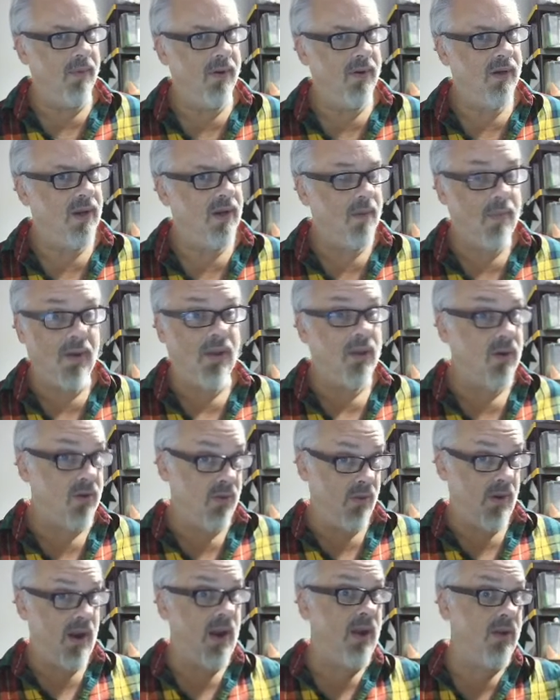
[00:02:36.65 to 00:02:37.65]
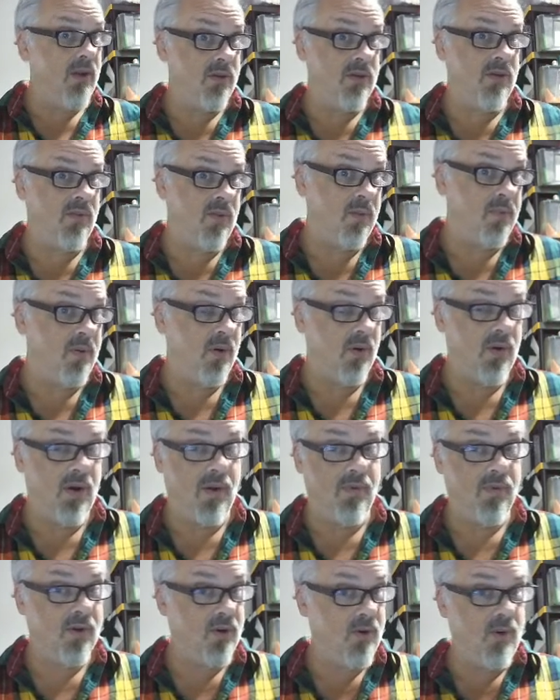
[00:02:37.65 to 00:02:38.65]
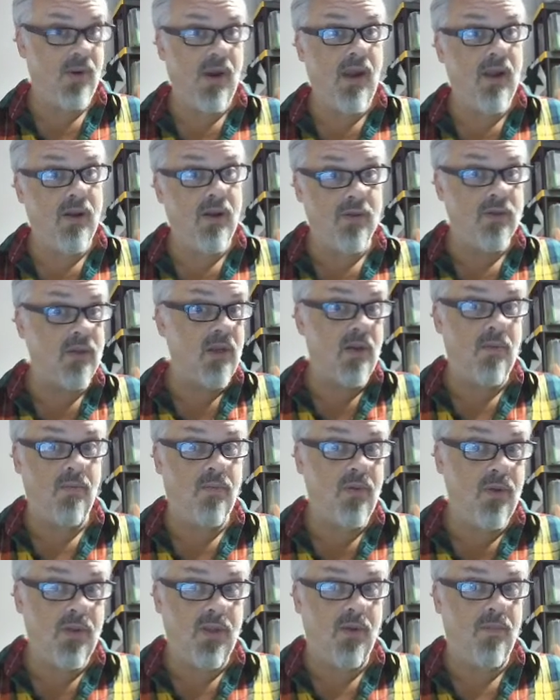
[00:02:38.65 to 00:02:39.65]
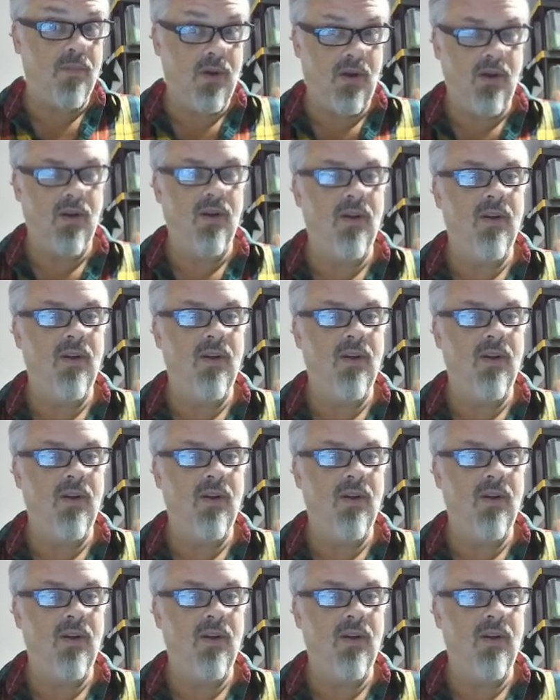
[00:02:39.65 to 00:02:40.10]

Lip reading: not by the creators of the program. The creators didn't put them here.